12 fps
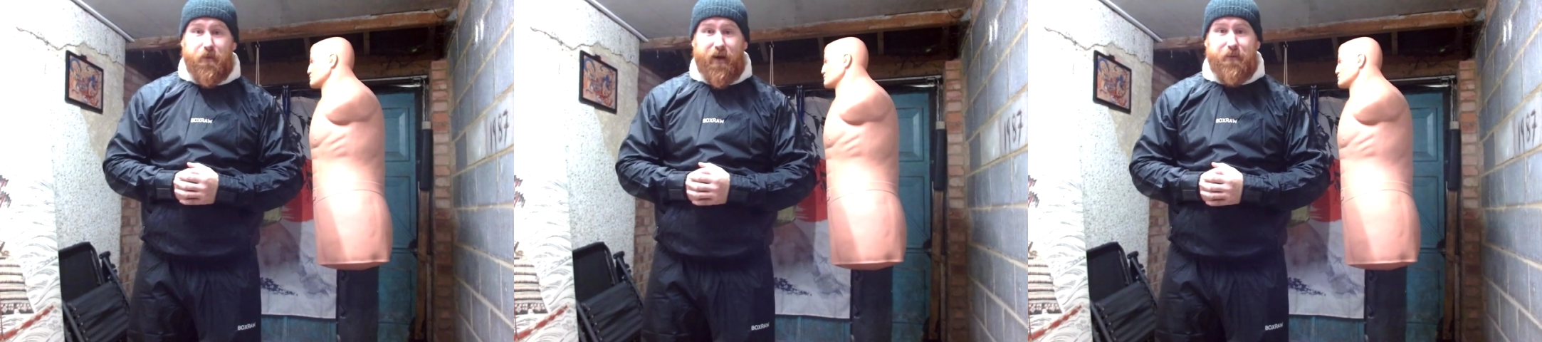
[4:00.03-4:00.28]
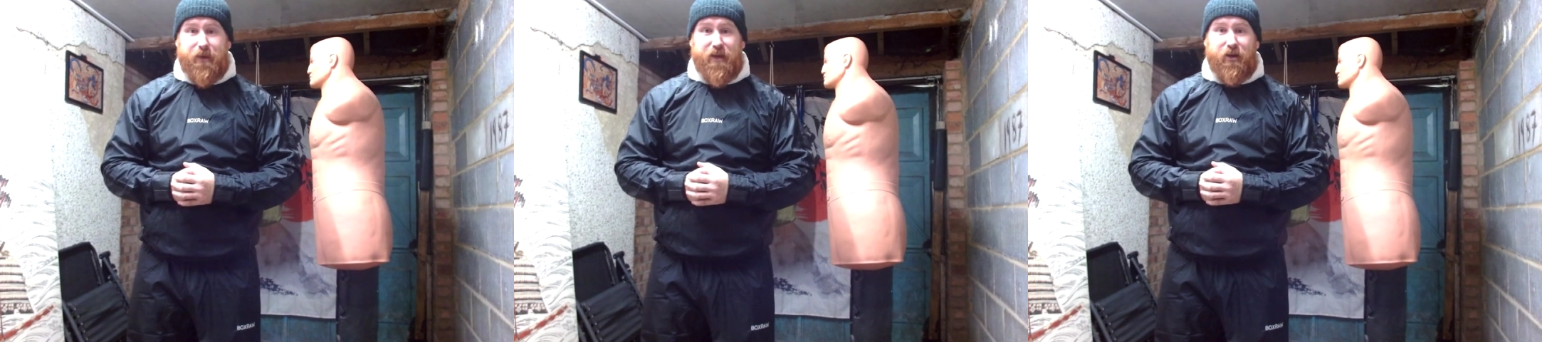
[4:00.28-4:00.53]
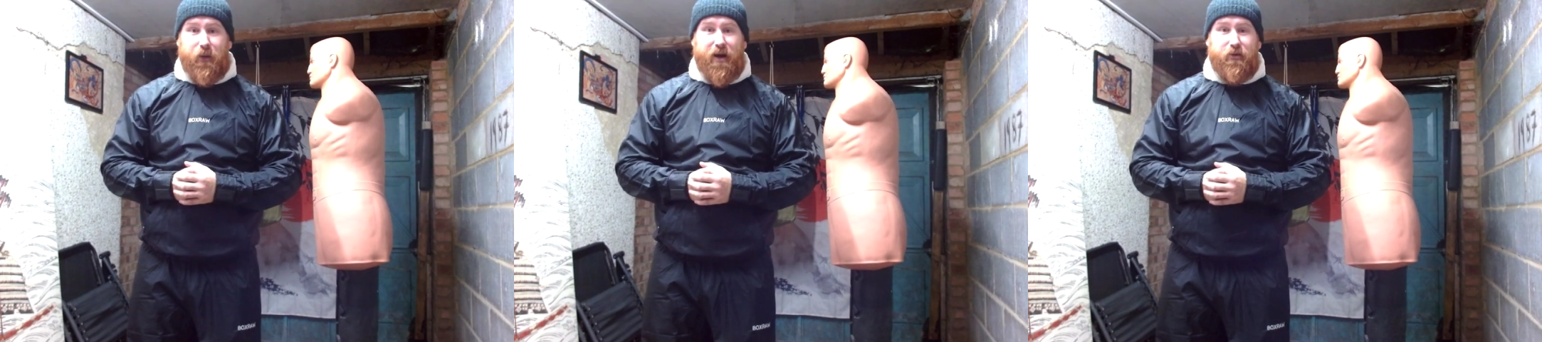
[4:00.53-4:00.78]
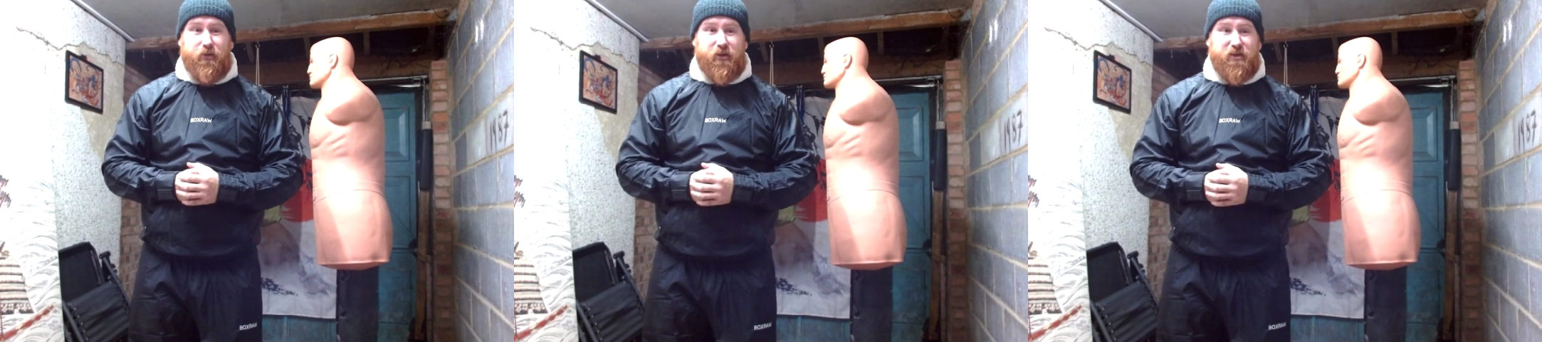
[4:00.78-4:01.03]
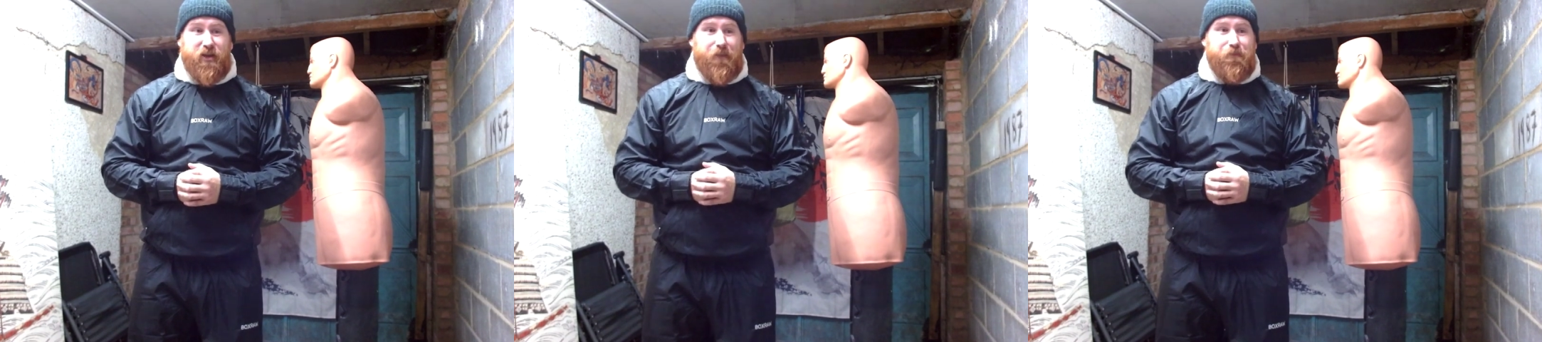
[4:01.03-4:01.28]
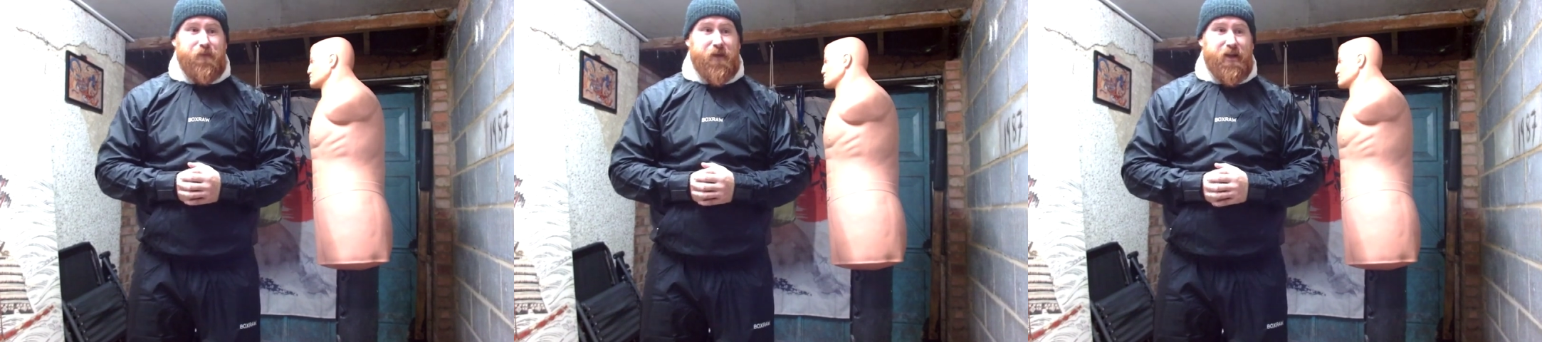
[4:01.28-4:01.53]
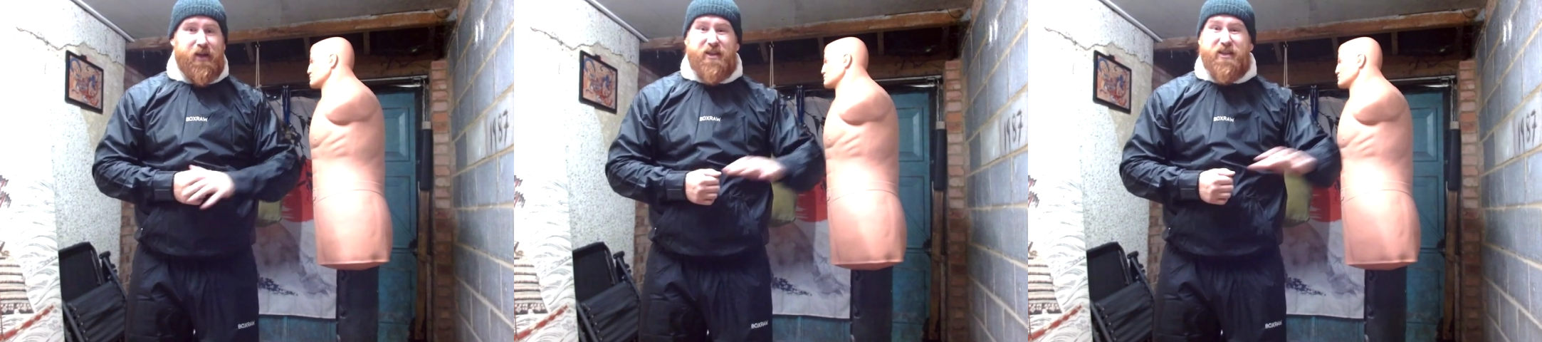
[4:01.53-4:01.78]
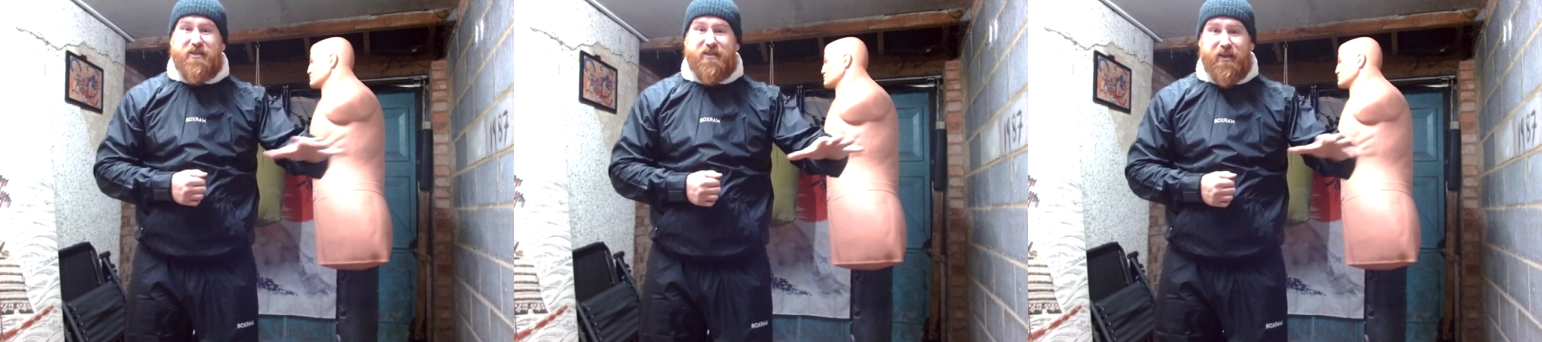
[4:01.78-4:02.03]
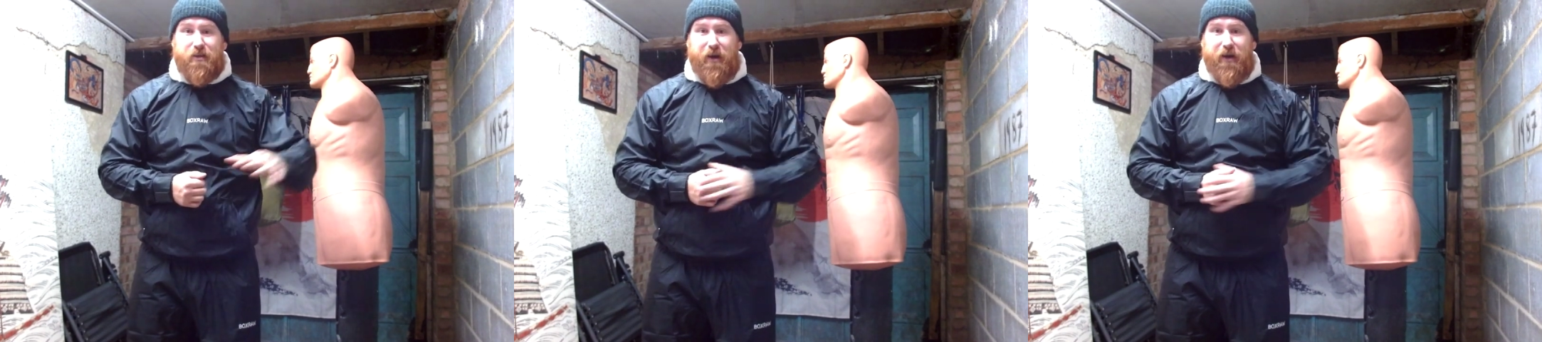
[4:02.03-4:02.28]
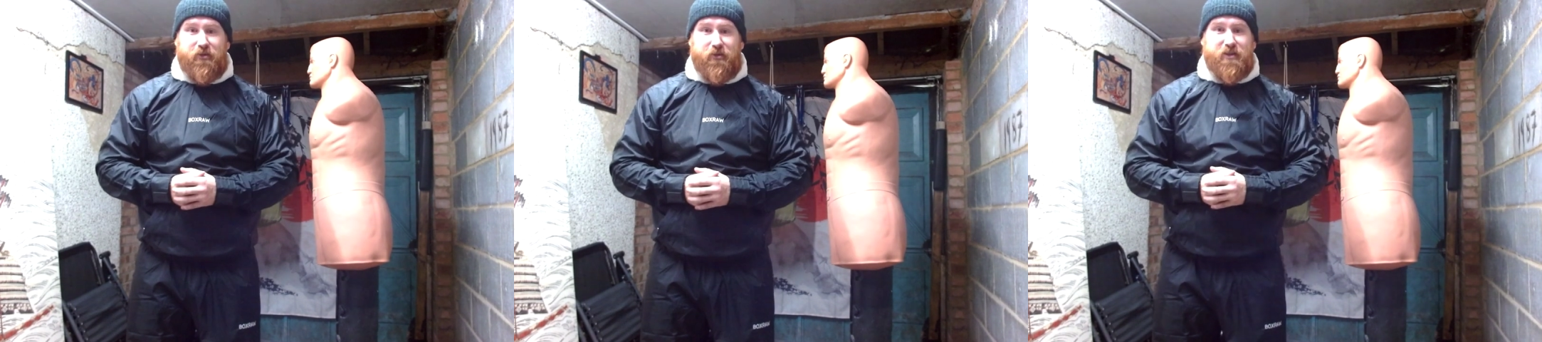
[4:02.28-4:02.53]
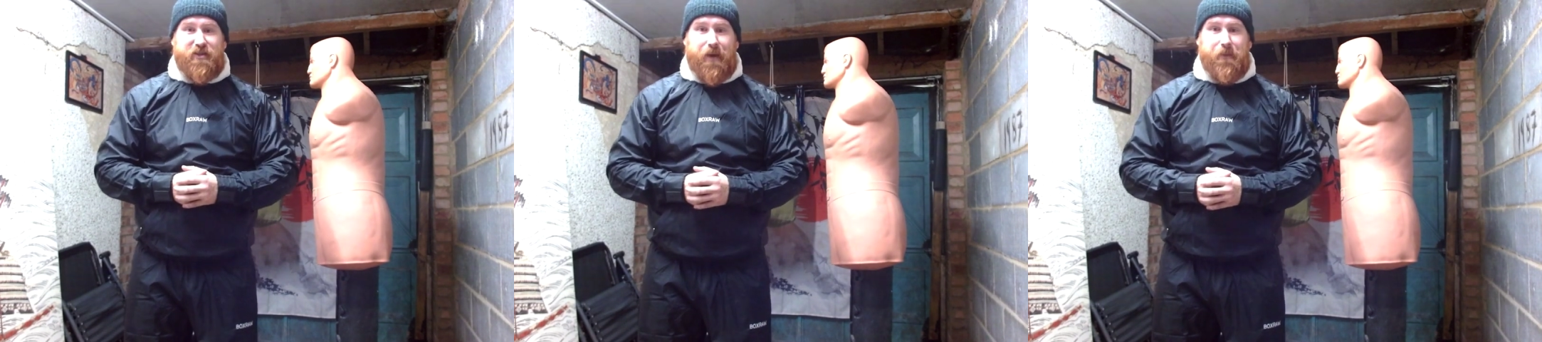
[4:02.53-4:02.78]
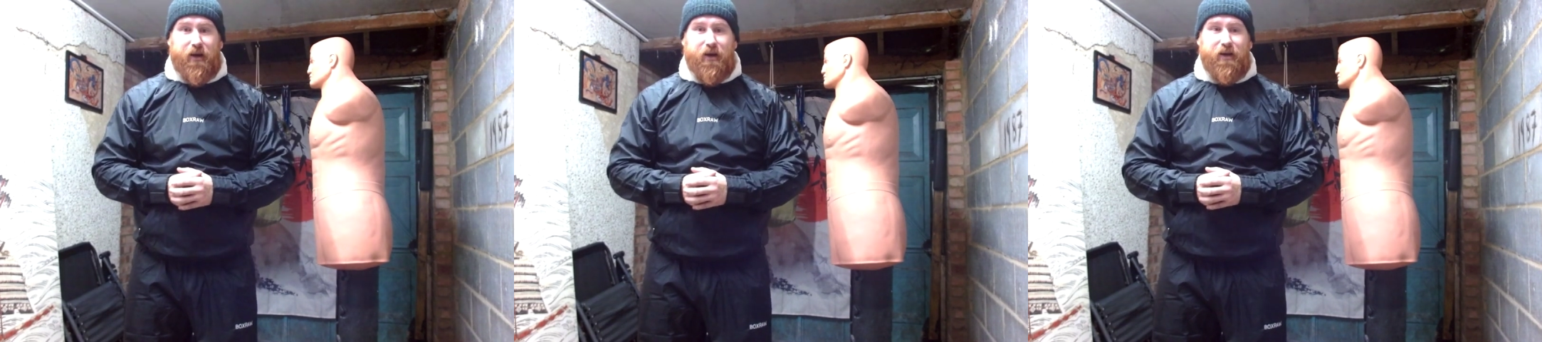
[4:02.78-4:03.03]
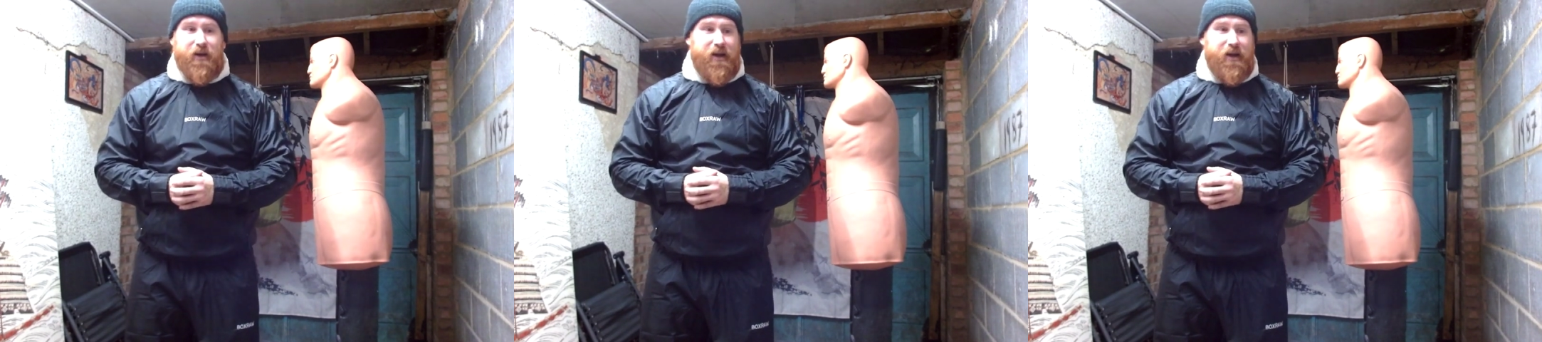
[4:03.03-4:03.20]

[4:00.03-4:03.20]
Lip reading: about being aware all the time, you see them after a seminar